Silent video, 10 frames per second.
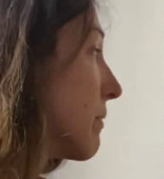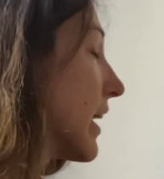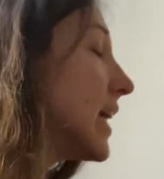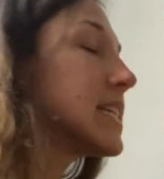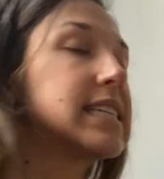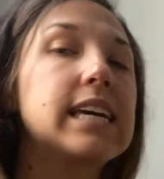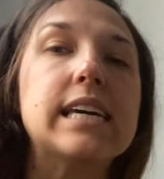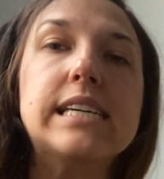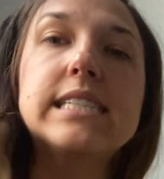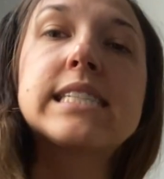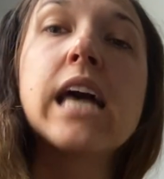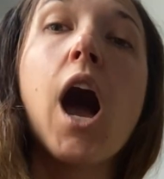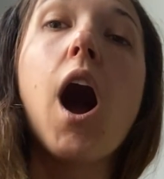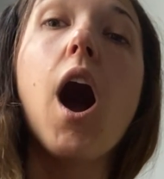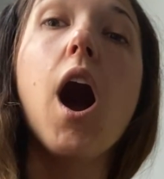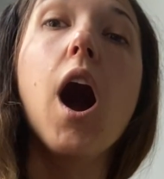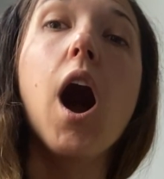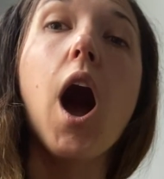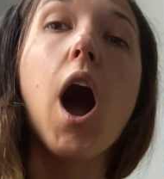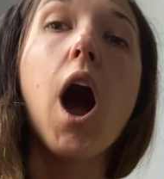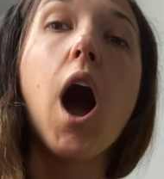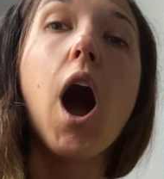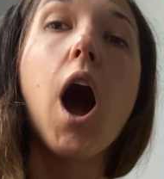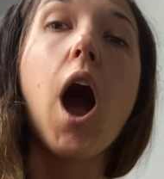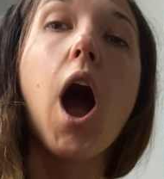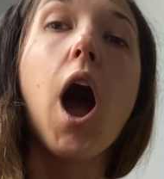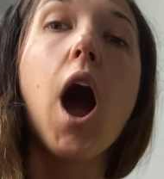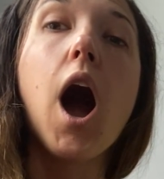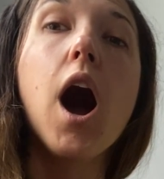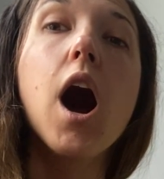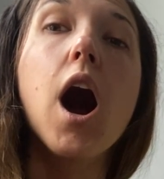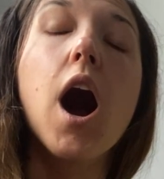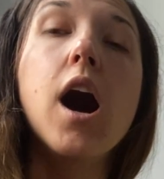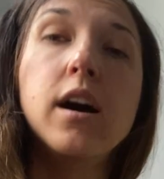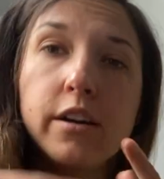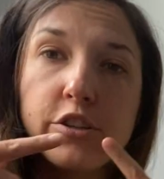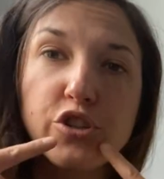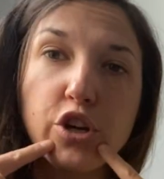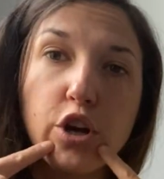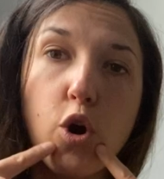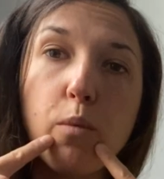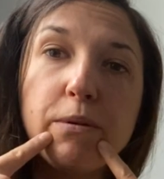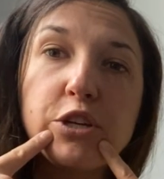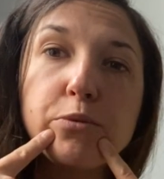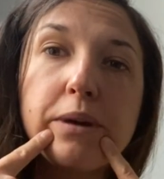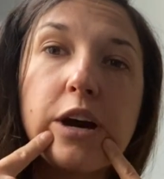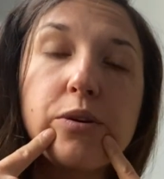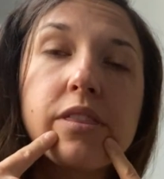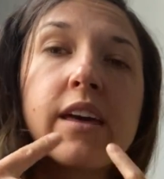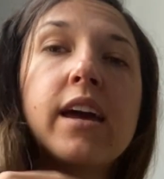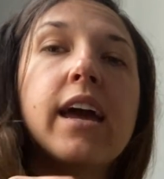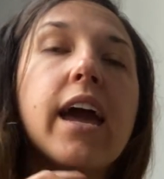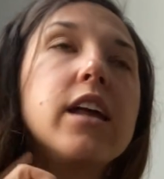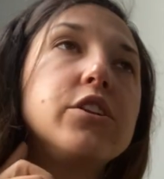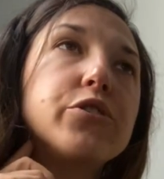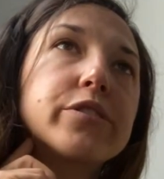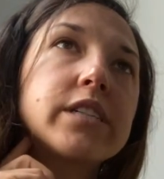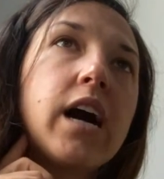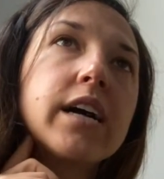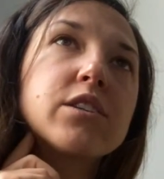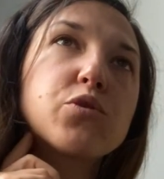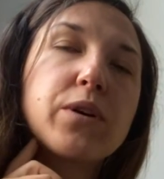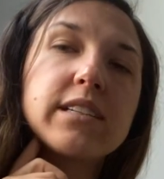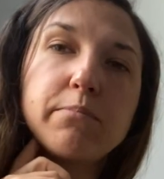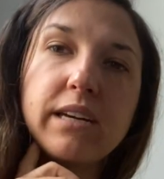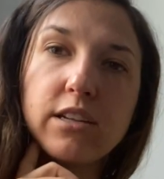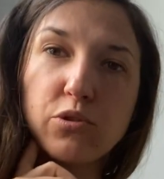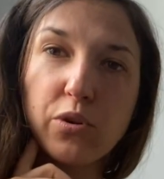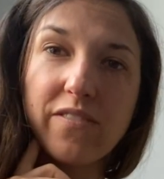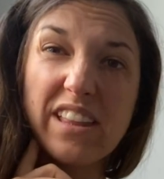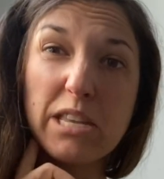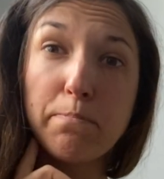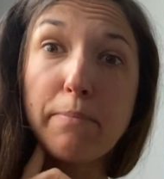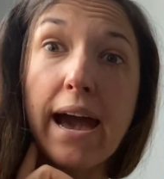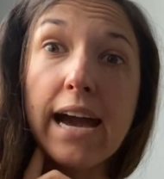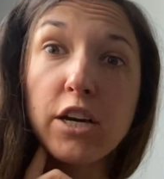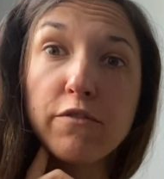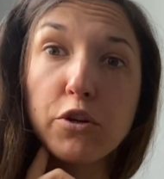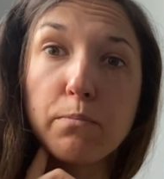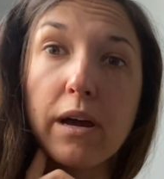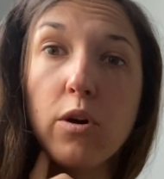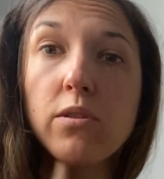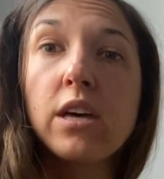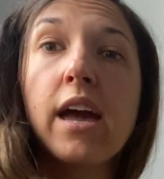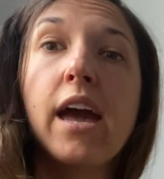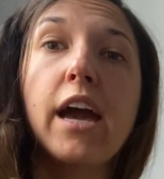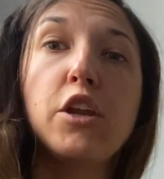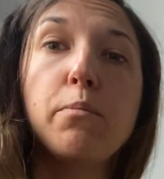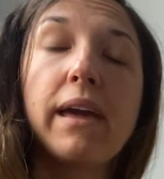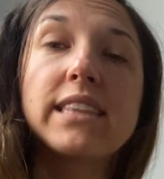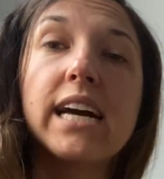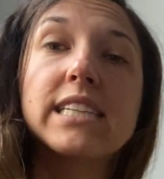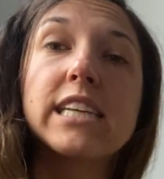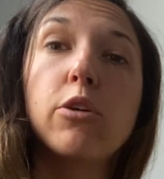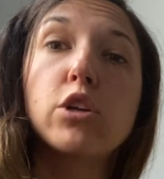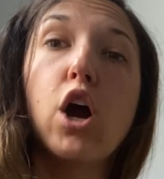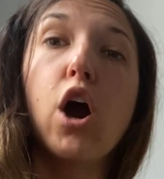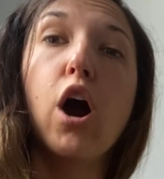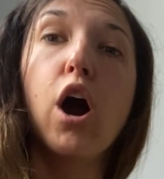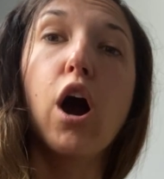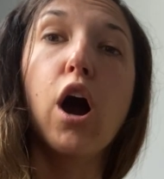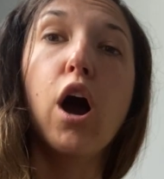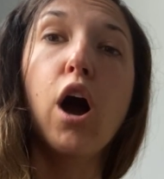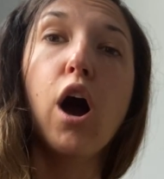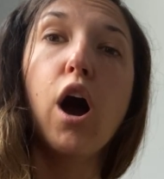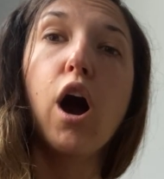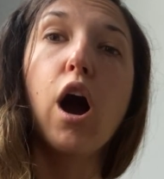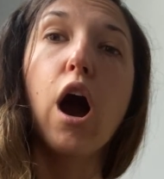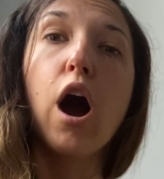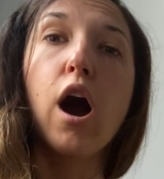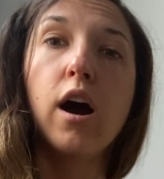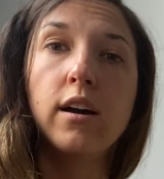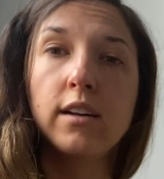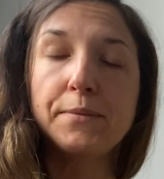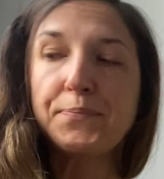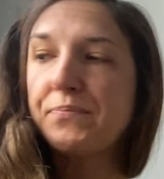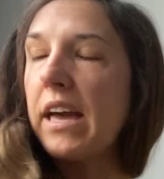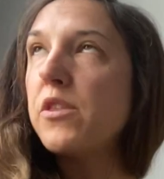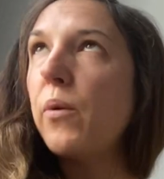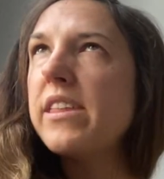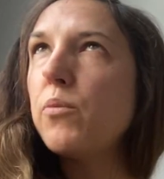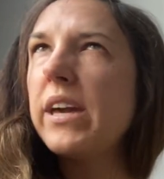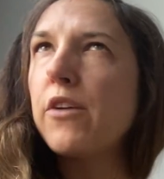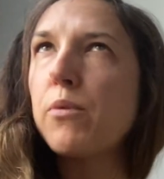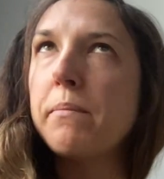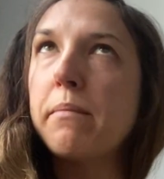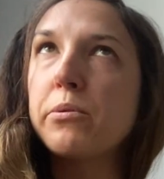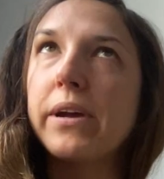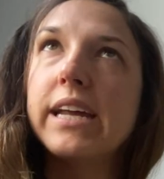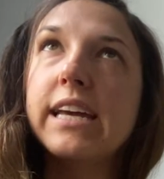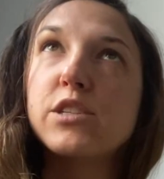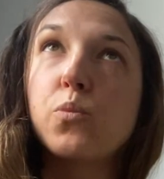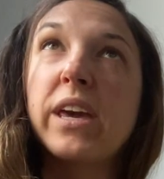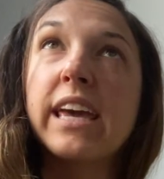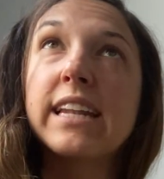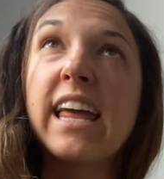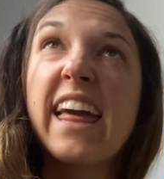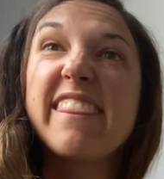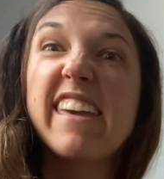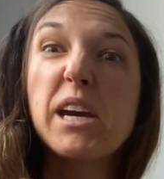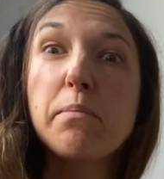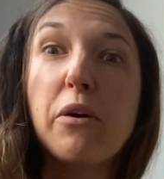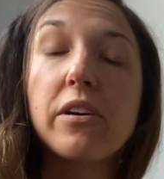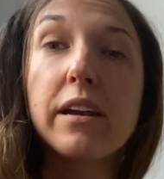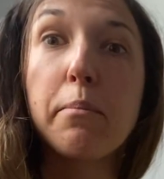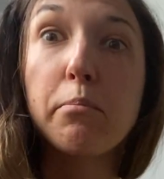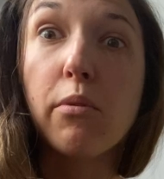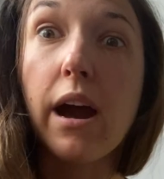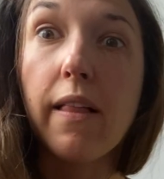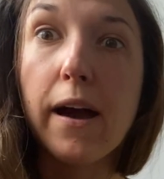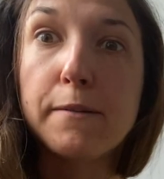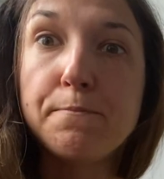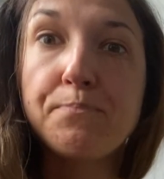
makes is uh, uh, uh. So you're gonna open your mouth and your tongue is going to be sort of at the back of your mouth and you make that sound uh, uh. And the way that we can remember it is we can think about an umbrella